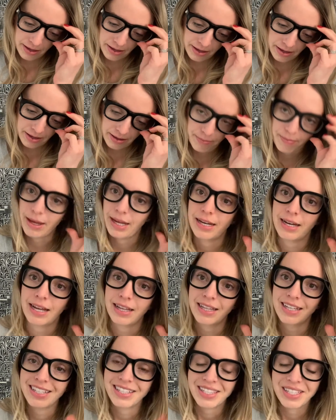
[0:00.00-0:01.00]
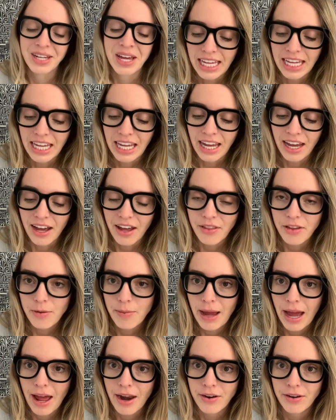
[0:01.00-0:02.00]
make my list. The other
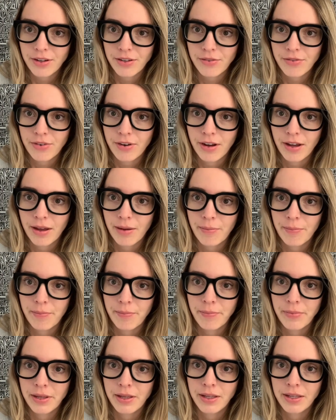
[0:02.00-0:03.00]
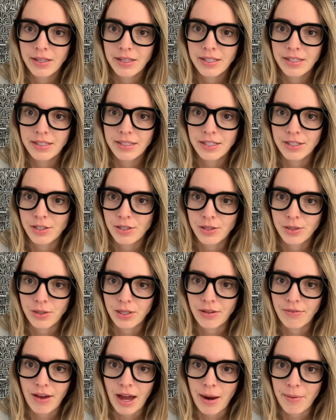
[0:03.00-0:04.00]
pattern from
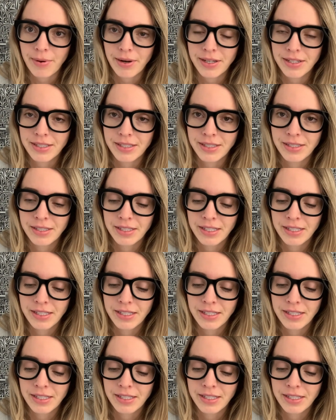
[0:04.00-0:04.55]
Tessuti Fabrics